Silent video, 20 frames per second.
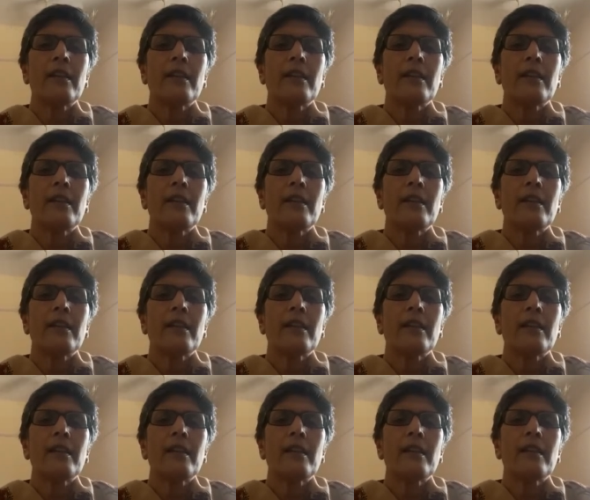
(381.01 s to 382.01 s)

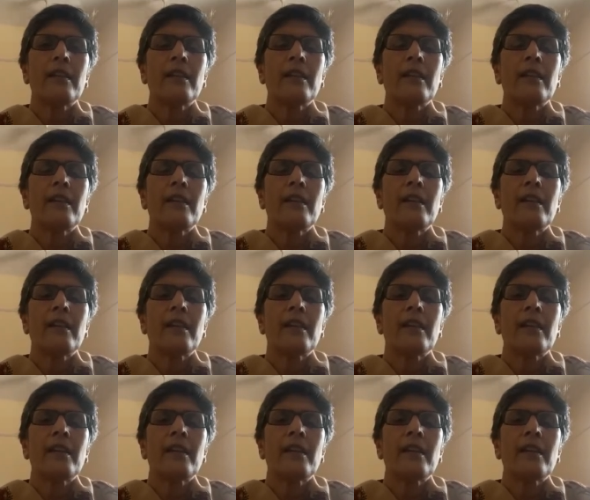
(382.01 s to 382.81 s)
Nothing is said.